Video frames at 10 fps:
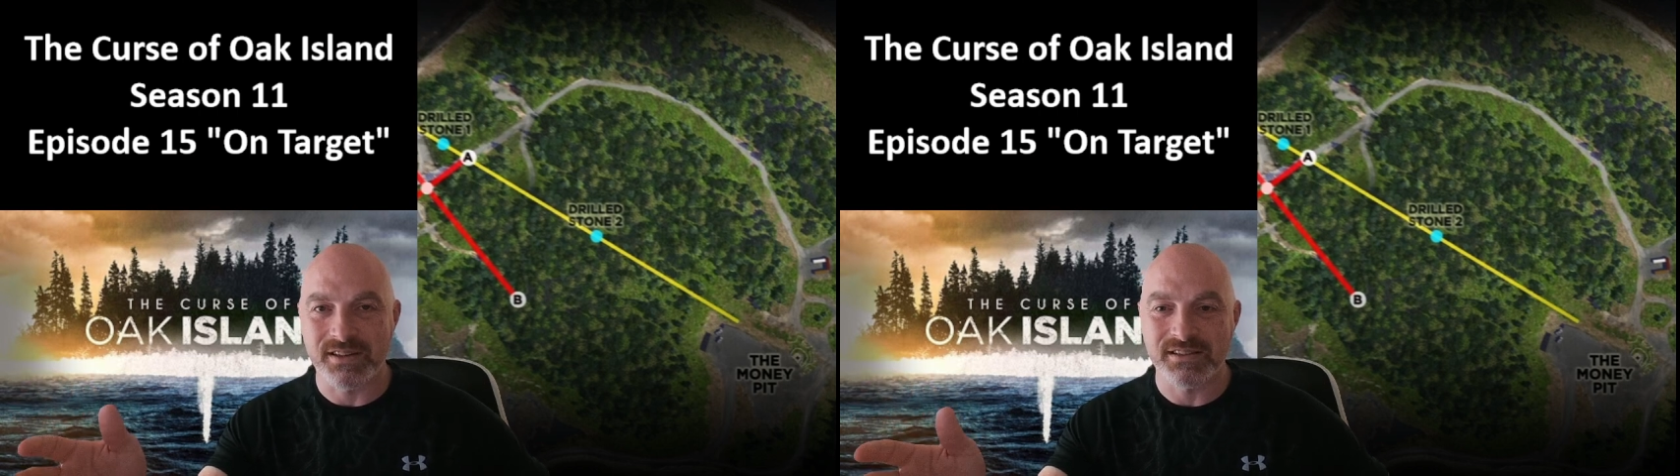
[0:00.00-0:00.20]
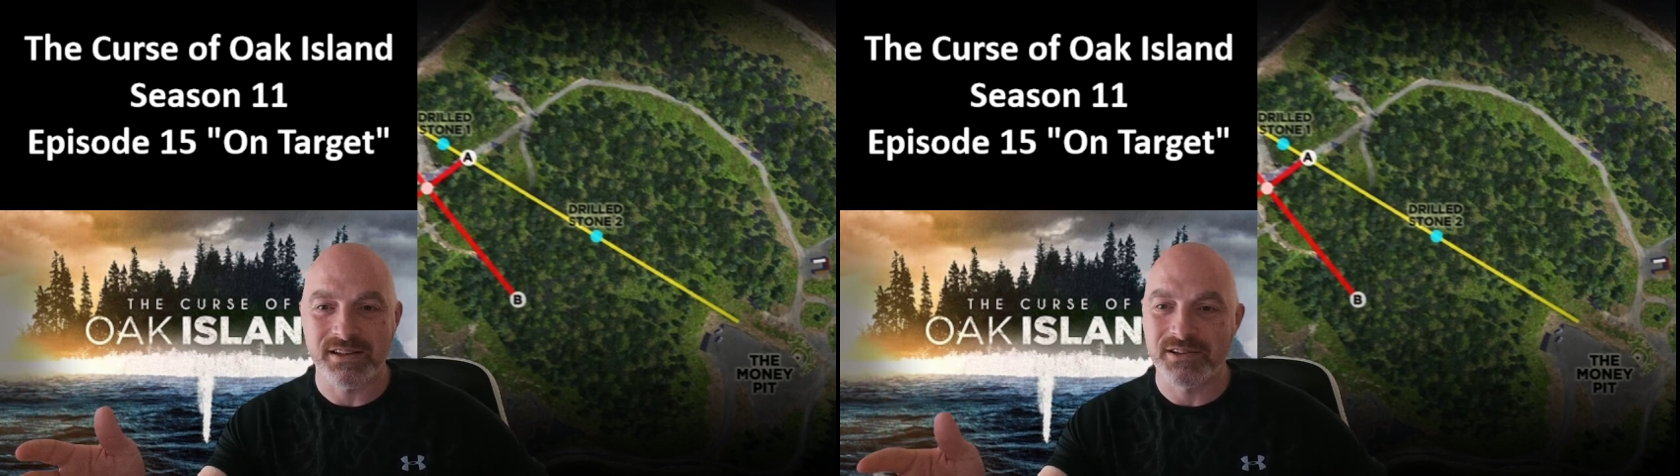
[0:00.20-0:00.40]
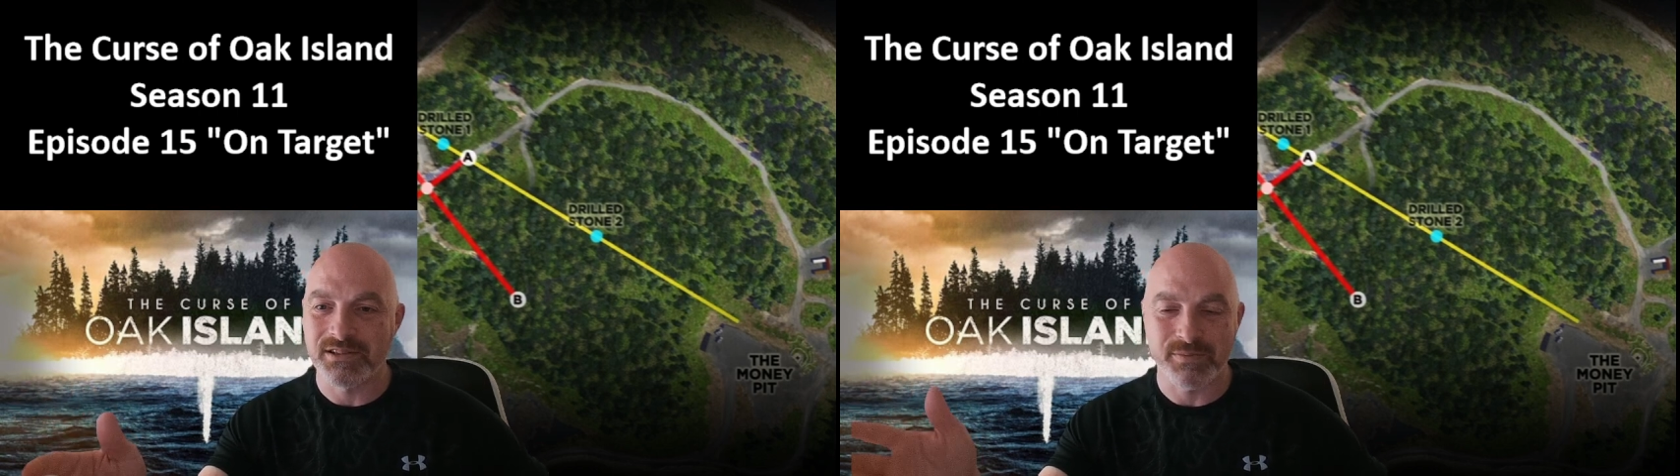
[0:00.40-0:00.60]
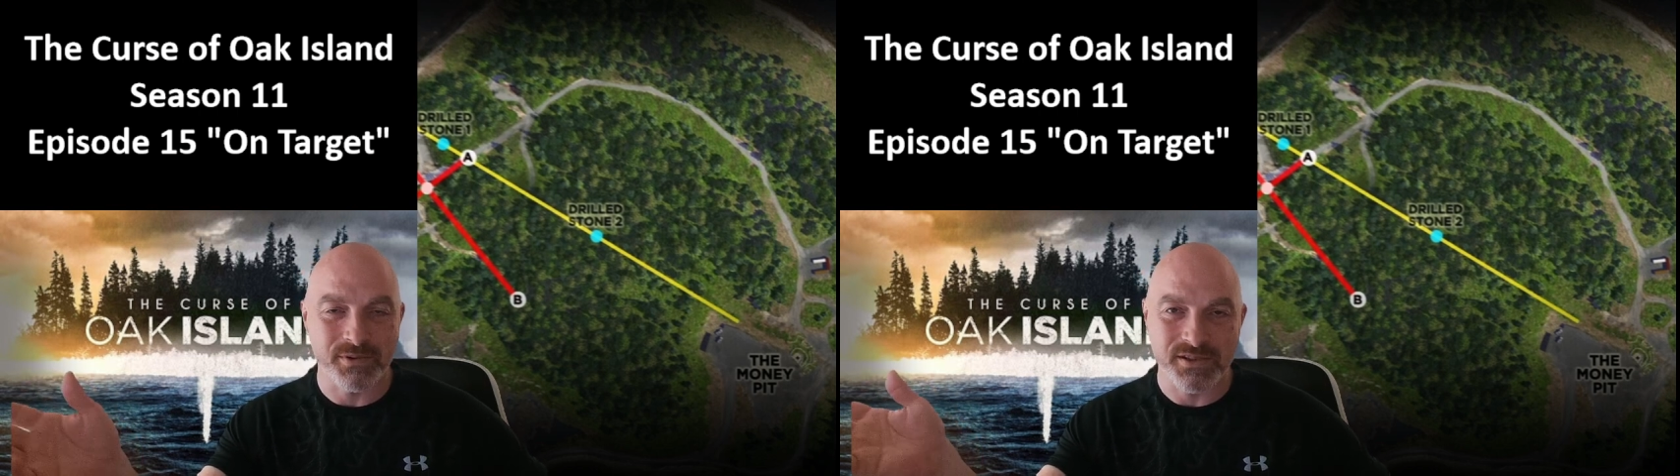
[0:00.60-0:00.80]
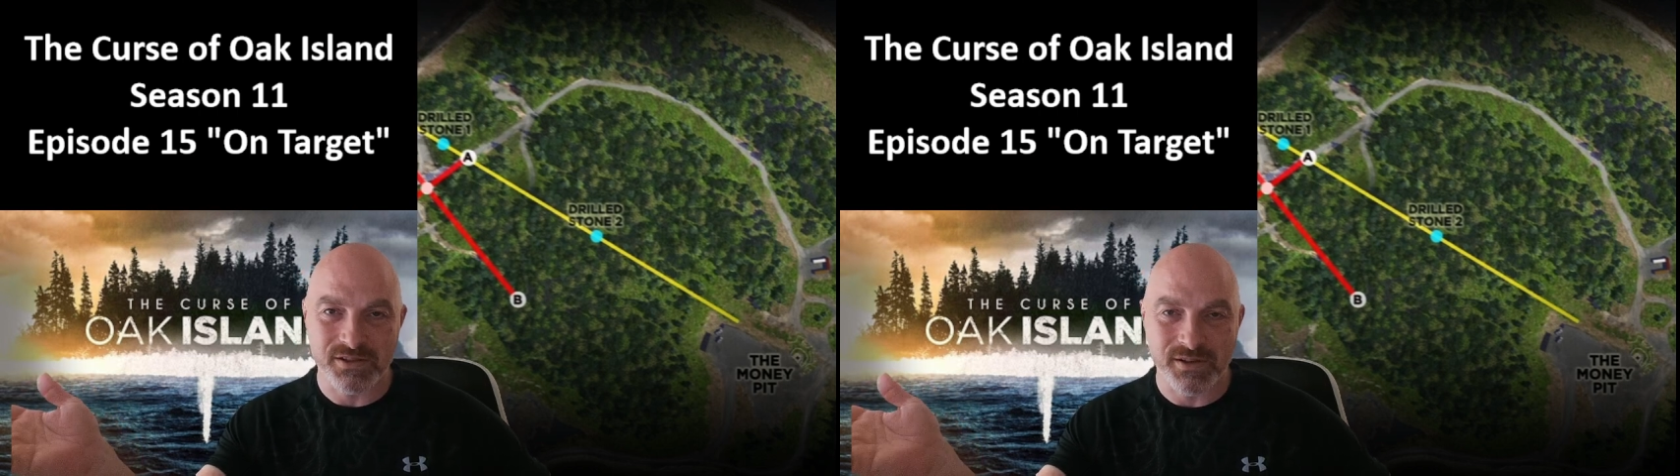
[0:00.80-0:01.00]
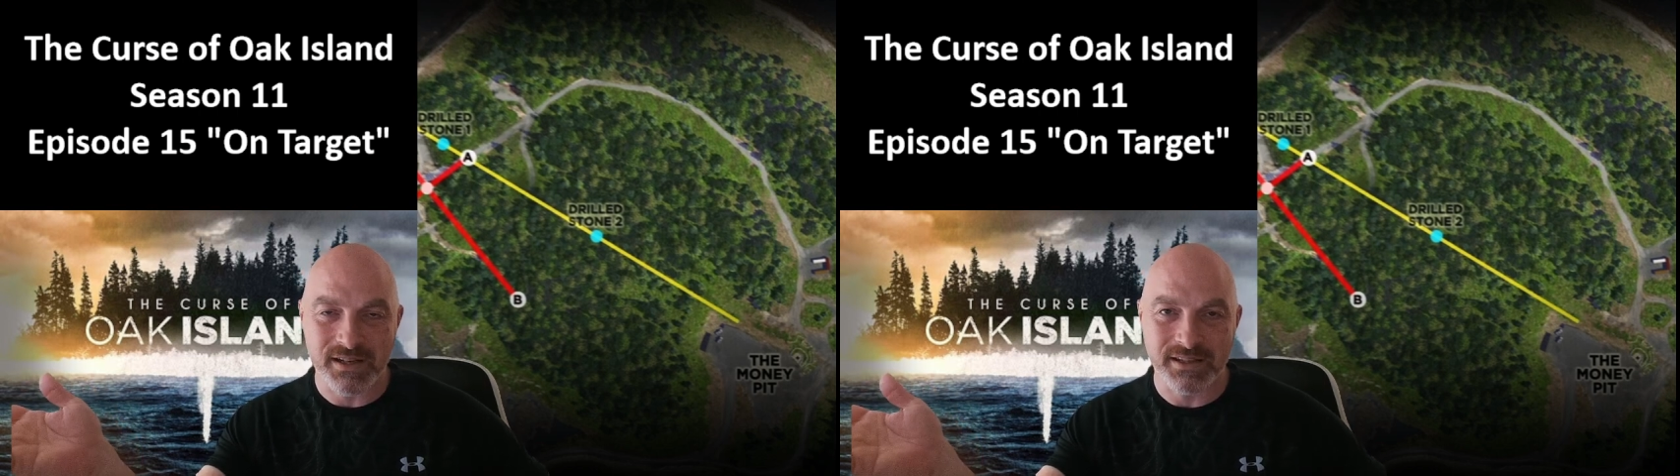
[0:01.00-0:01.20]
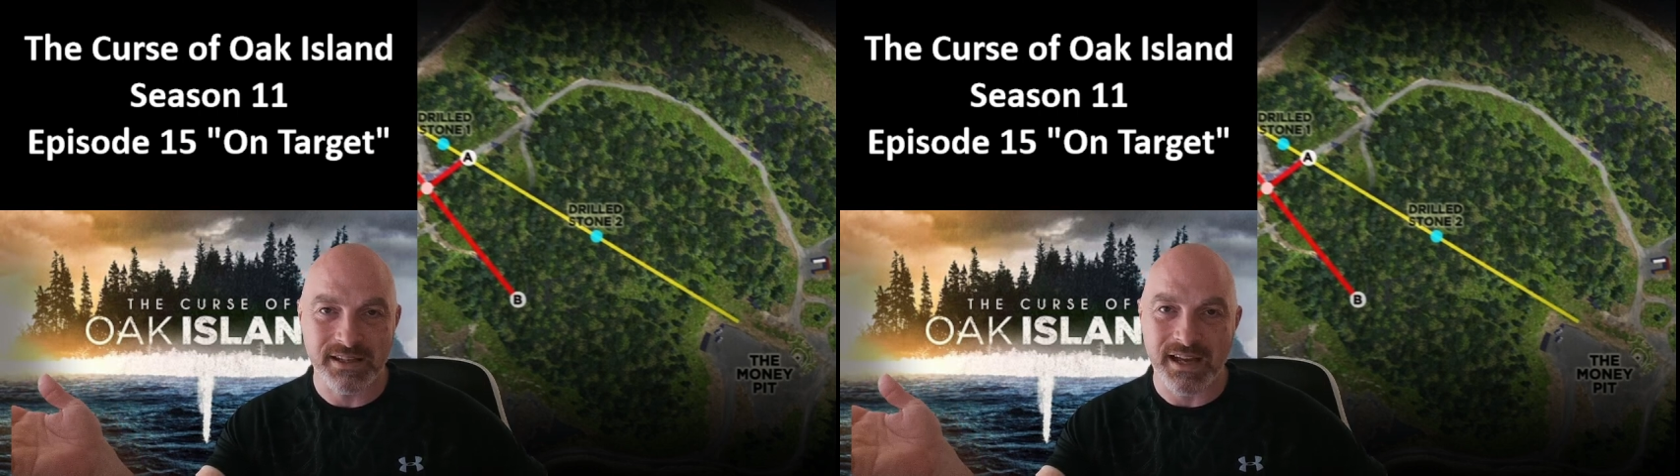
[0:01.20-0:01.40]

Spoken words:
these stones points directly